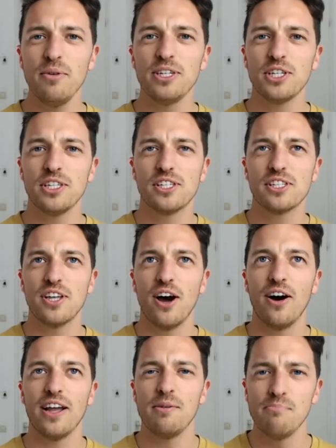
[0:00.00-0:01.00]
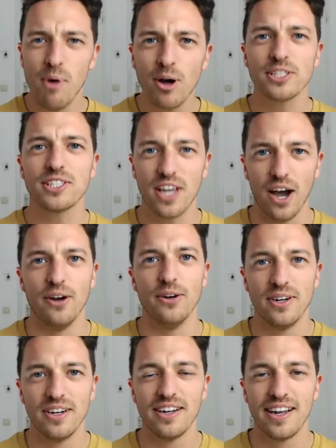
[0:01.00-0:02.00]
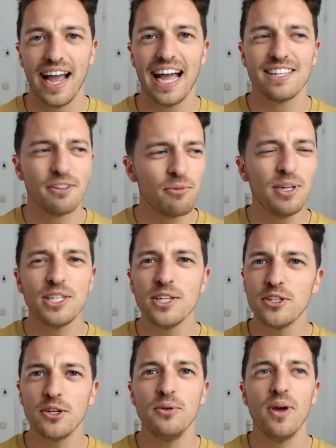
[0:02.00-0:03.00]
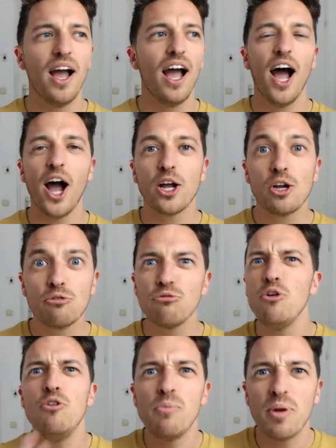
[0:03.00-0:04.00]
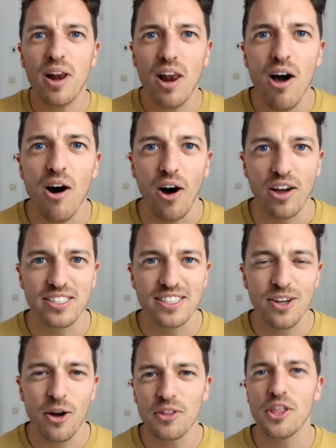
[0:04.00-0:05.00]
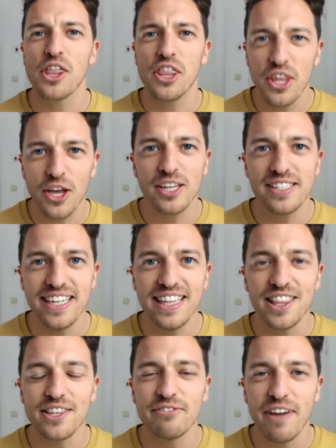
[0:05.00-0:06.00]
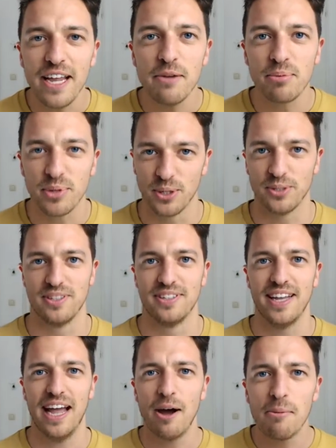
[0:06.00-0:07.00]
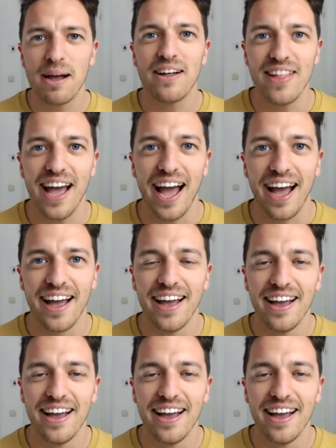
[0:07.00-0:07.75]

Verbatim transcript: should start in Moscow and we should do a group class on the 13th of April. How about that?